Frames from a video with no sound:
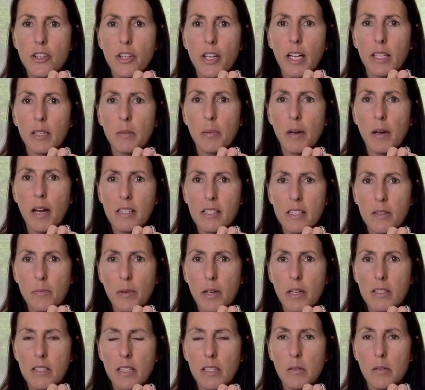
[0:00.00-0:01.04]
you got the box of
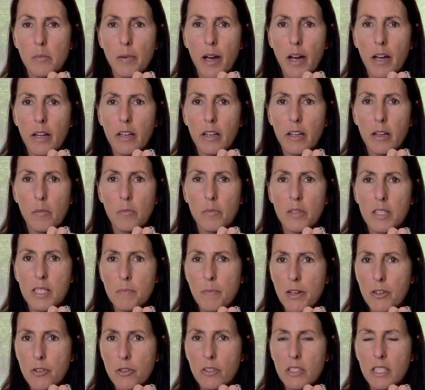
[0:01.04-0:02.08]
balls on the bottom, the
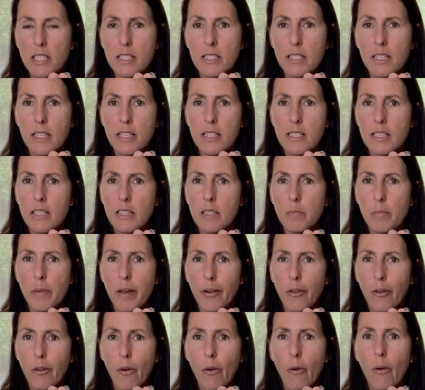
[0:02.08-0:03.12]
specialty tees in the
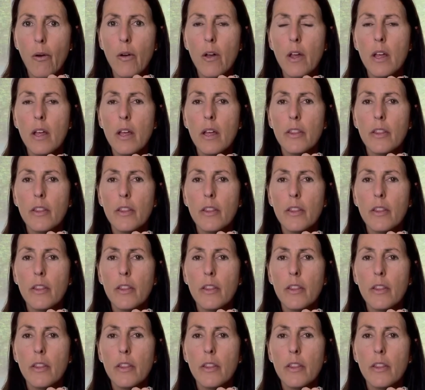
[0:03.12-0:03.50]
middle,